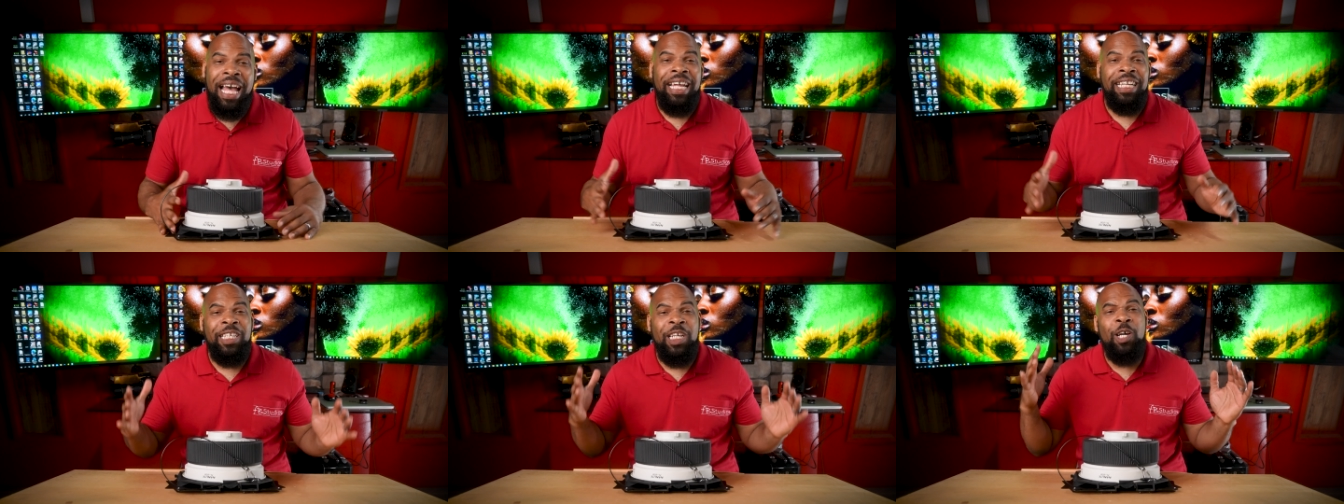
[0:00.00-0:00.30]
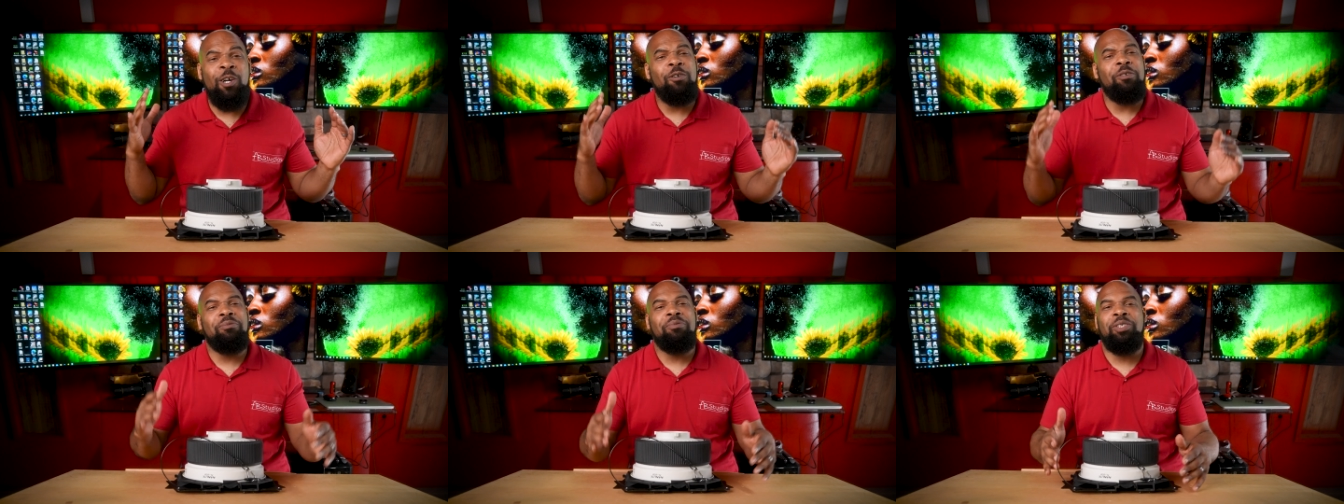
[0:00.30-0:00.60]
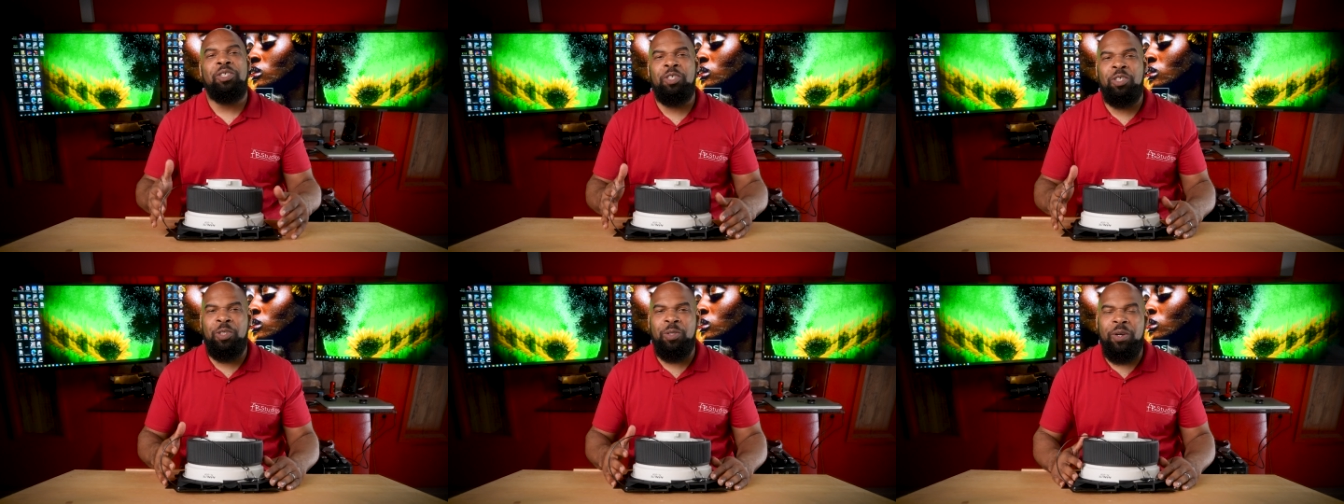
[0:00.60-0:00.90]
I know it
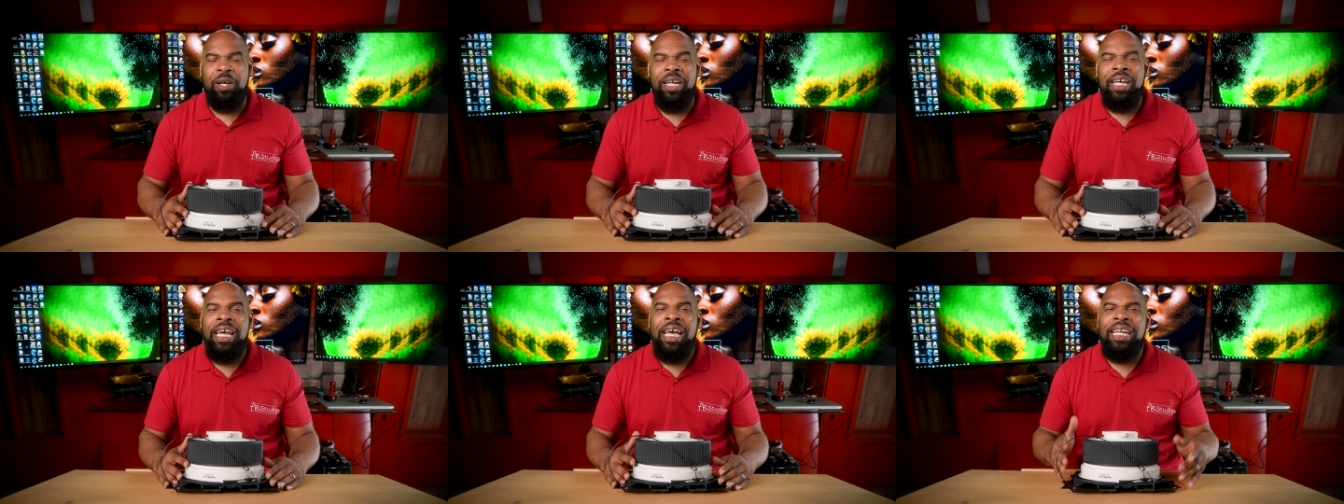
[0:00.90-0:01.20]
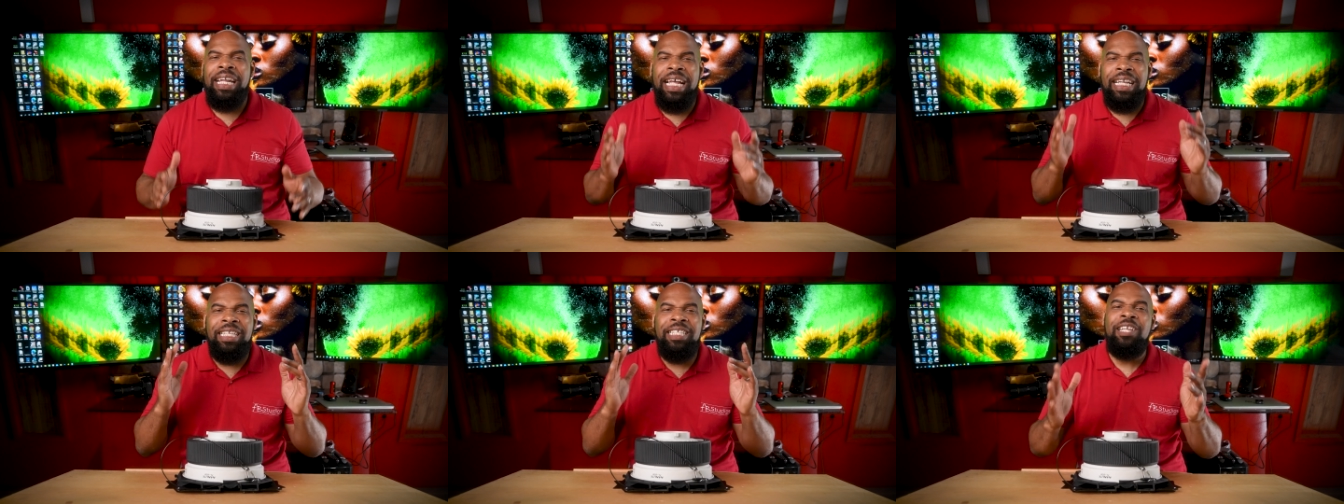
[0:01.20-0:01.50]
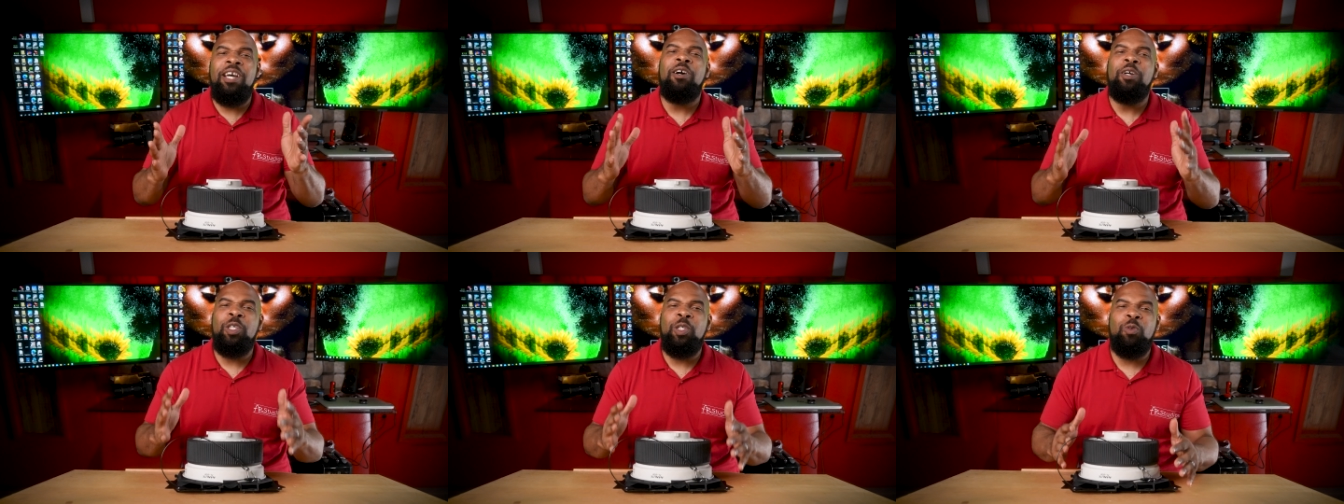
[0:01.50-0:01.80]
was short, and I
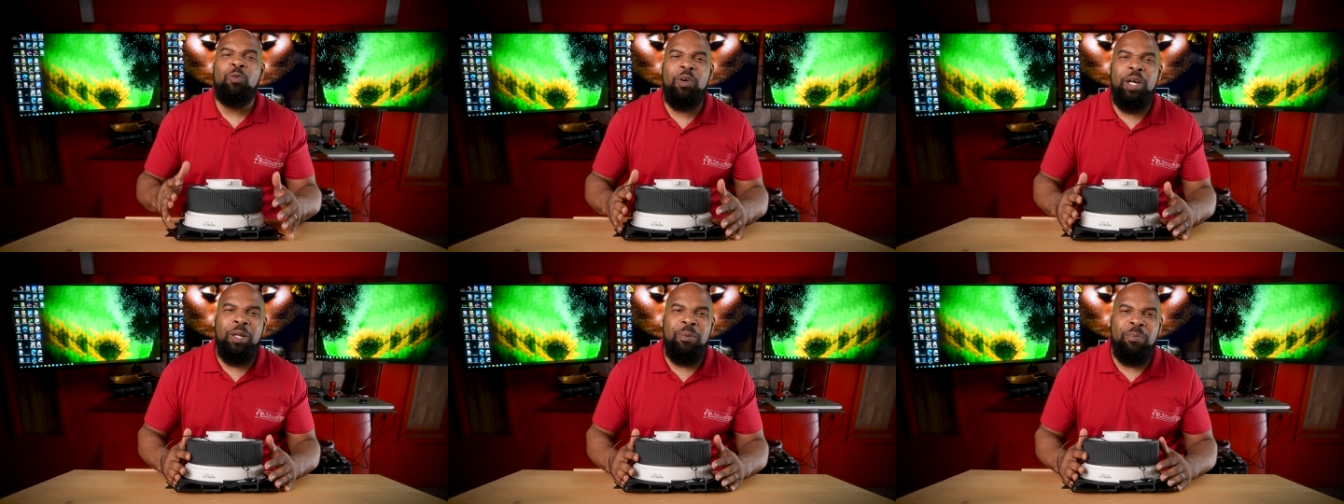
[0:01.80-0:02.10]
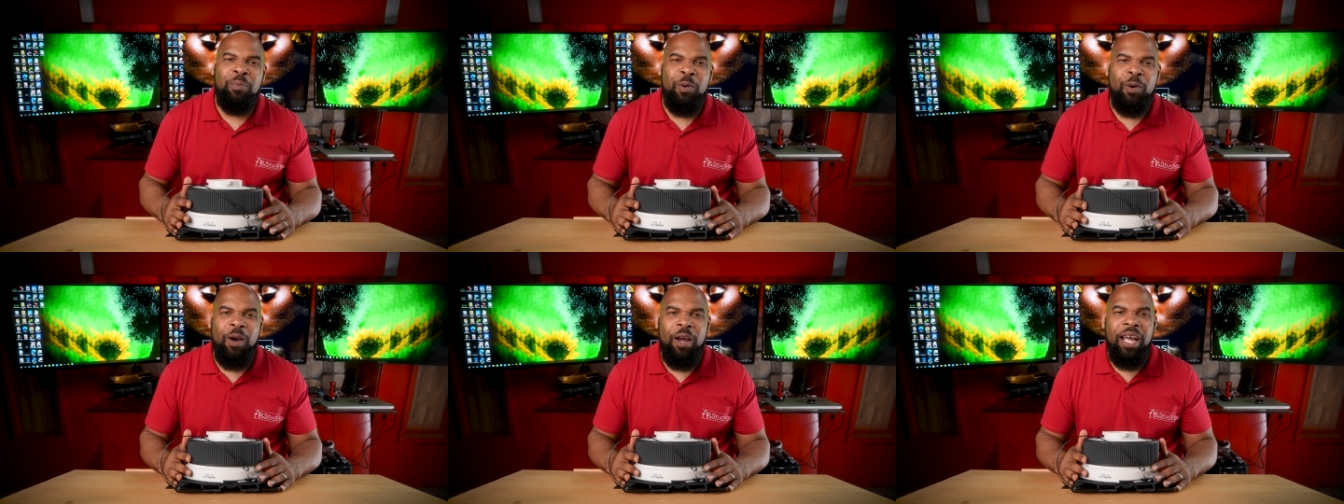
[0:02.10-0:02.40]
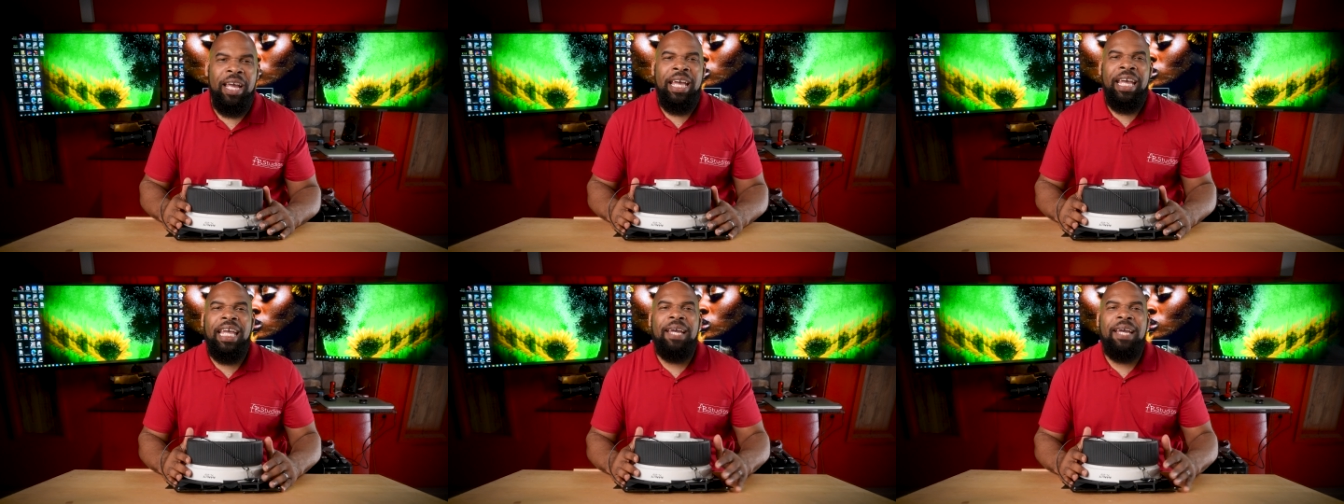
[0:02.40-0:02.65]
know you want more,